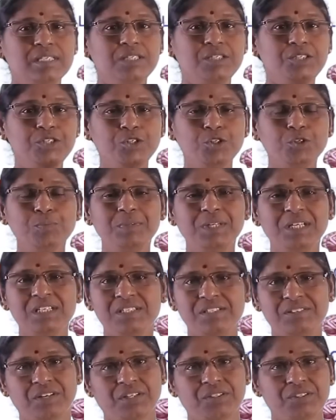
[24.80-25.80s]
a tubular
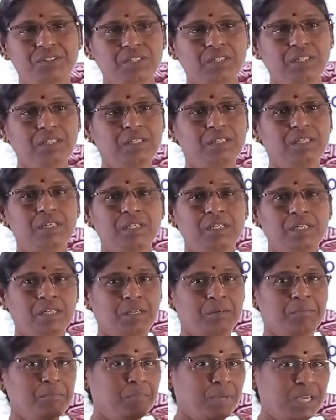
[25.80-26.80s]
structure,
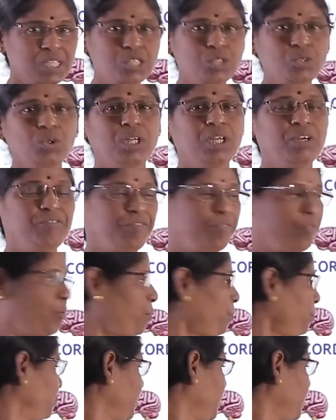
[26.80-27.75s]
muscular form,